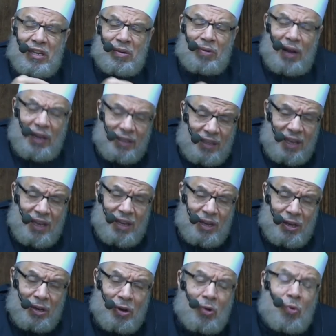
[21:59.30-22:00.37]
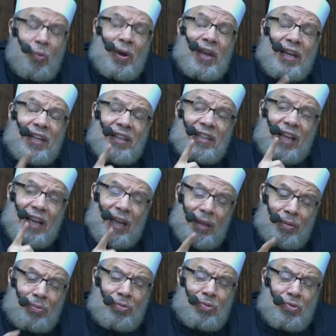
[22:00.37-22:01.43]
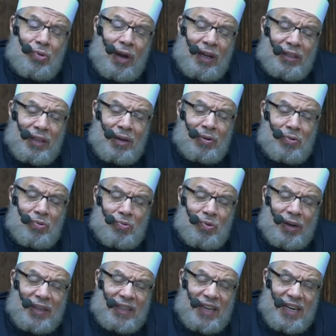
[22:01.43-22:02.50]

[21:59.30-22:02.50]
and to repent back to Him, and